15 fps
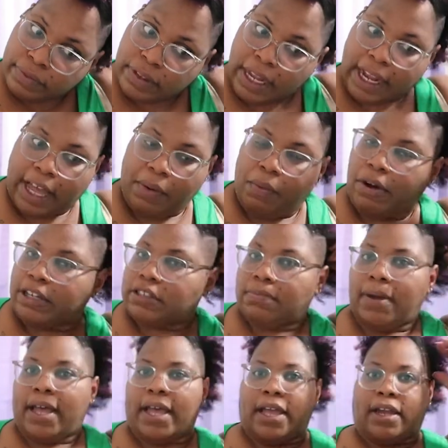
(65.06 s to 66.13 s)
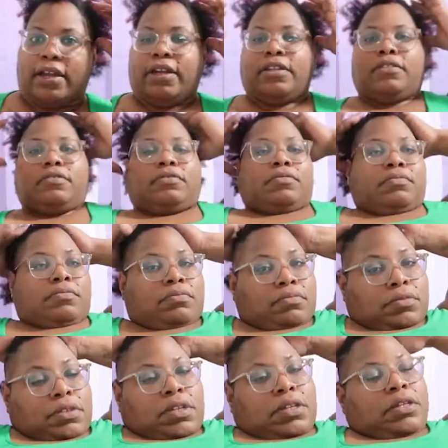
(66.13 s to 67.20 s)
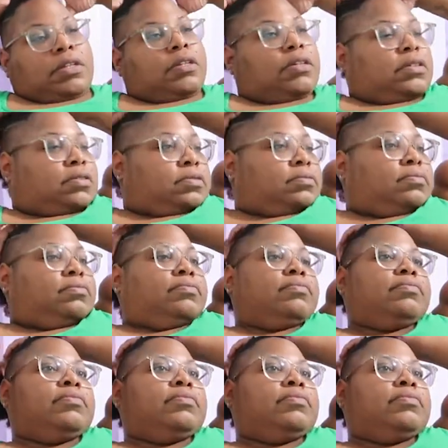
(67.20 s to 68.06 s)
like I washed my hair and